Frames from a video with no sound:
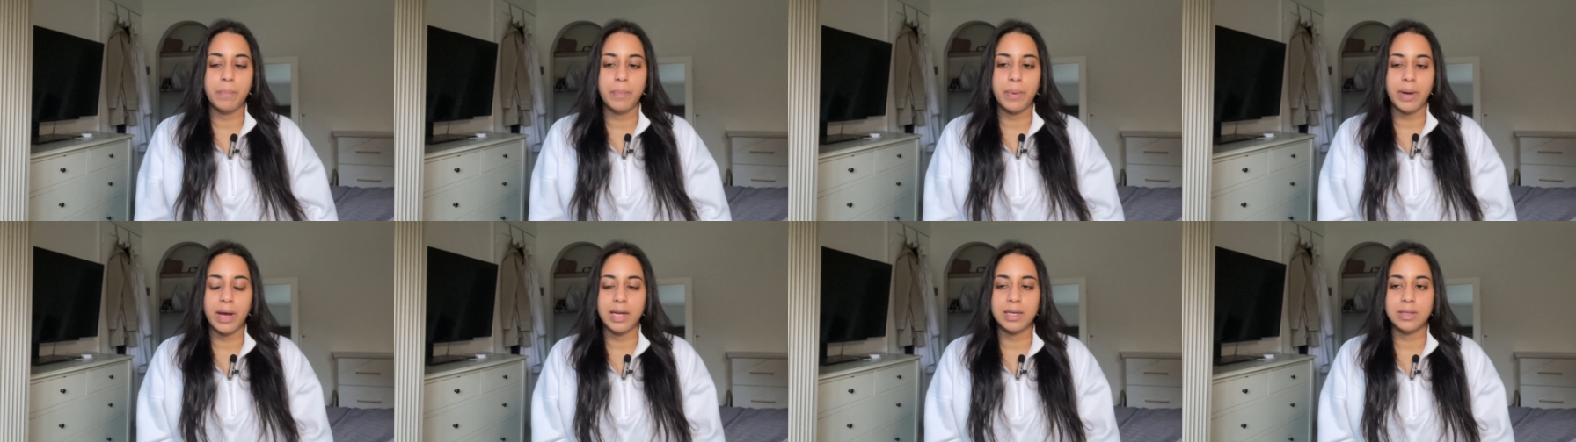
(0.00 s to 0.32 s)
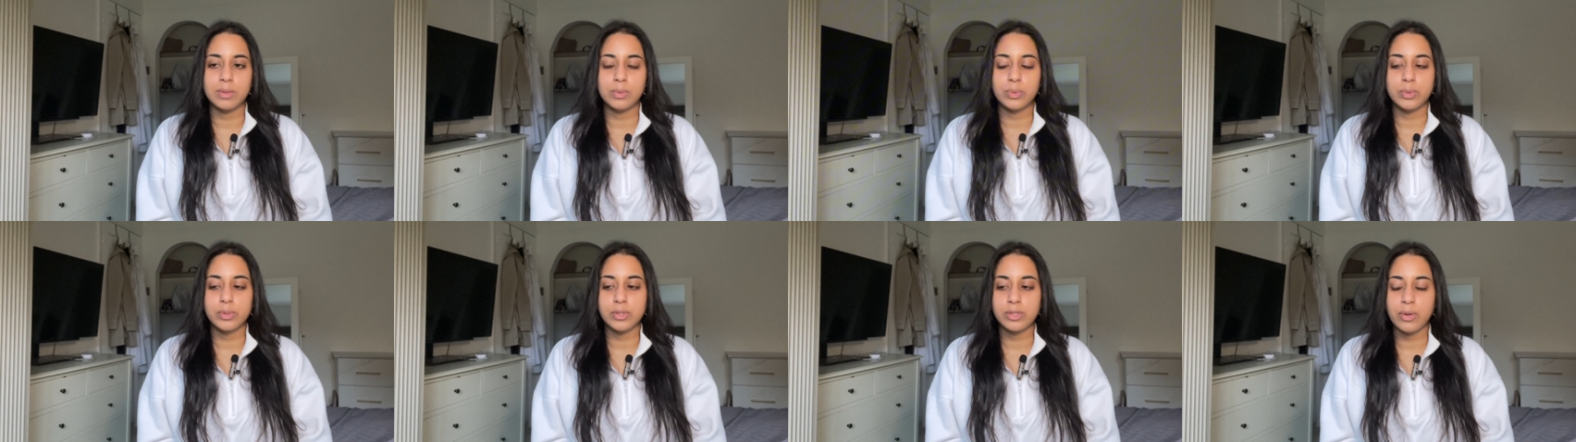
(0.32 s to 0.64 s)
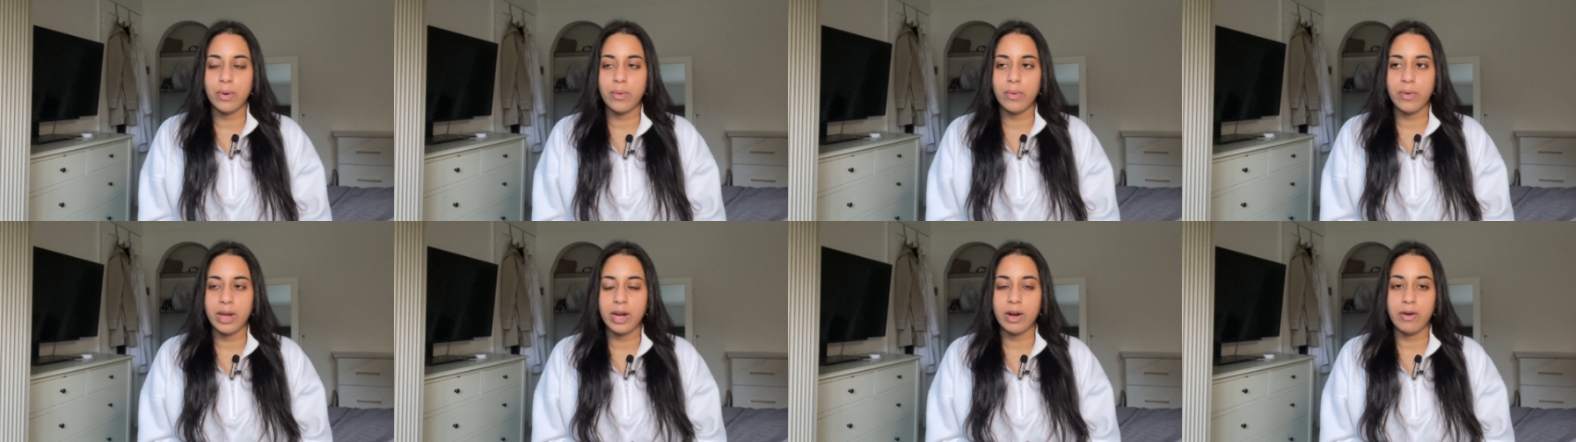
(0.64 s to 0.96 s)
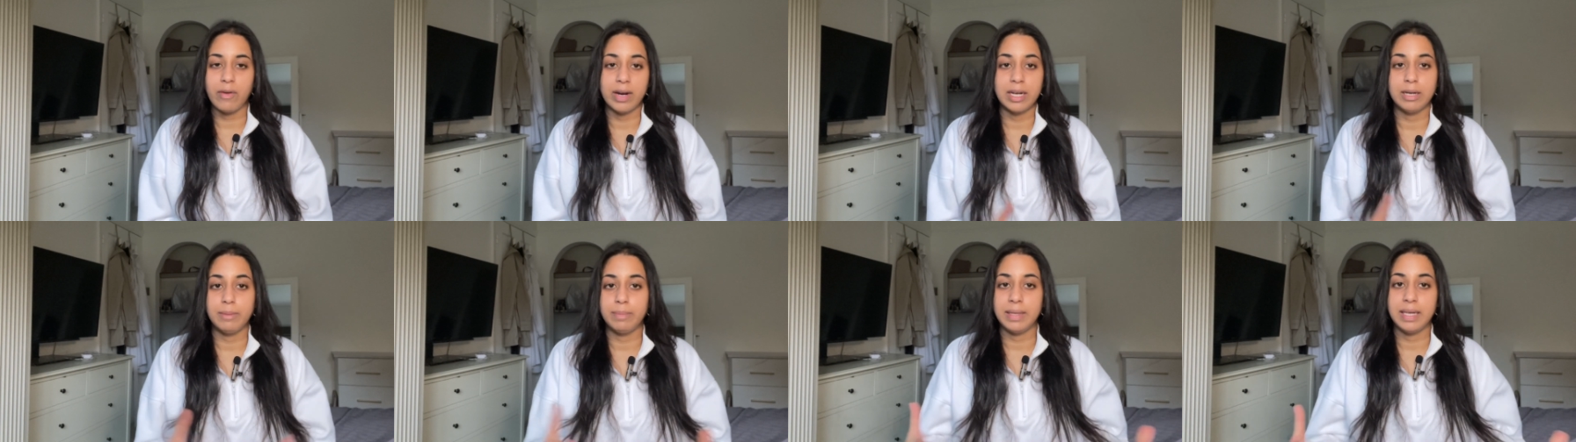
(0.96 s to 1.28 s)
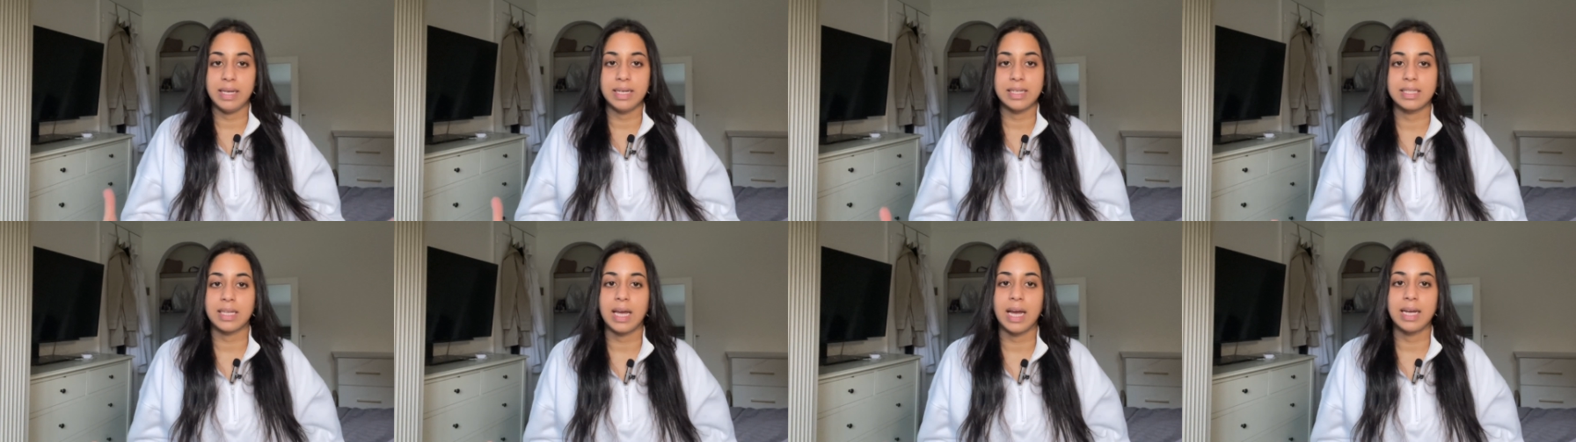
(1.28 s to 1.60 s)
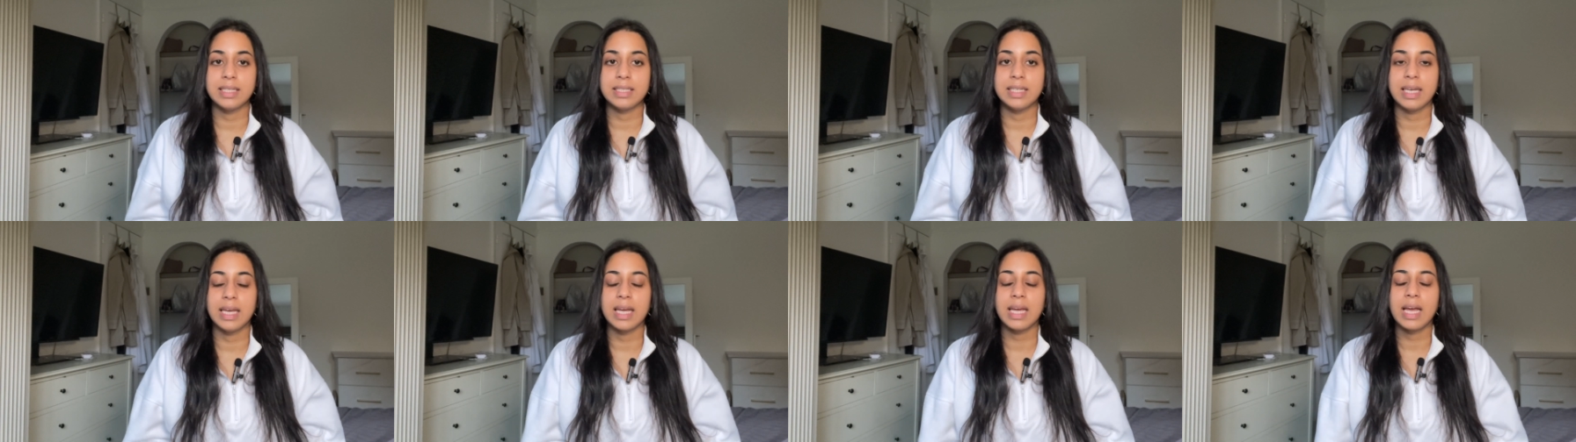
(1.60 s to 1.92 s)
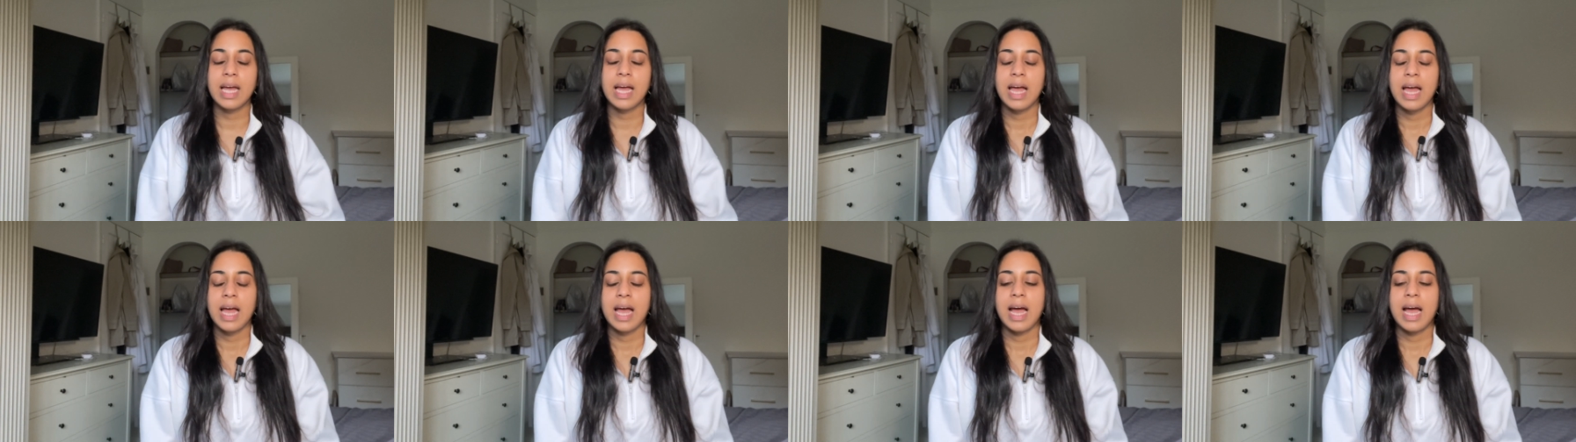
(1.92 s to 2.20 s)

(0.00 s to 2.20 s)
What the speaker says: but also incredibly exciting.